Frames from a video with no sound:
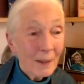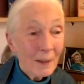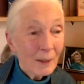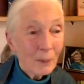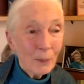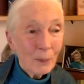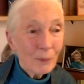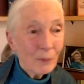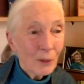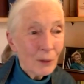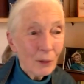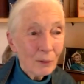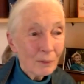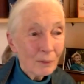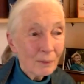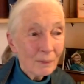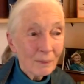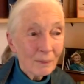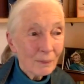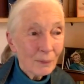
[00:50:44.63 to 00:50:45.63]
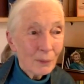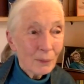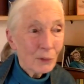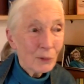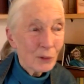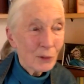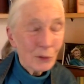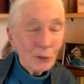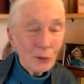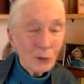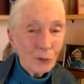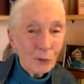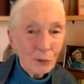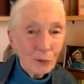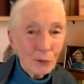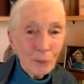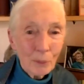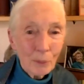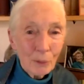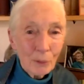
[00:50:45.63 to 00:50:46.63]
we've got roots and shoots
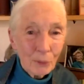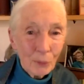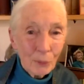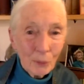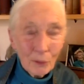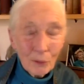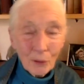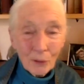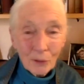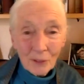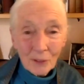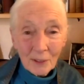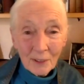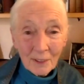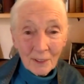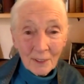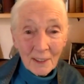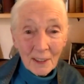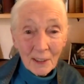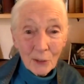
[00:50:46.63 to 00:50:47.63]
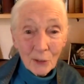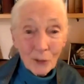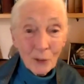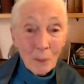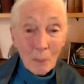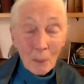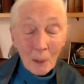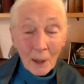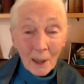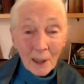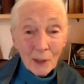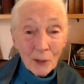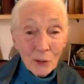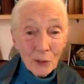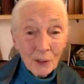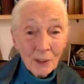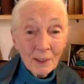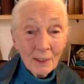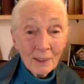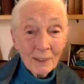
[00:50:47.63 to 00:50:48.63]
groups for all across Indonesia,
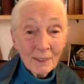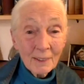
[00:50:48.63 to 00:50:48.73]
Malaysia,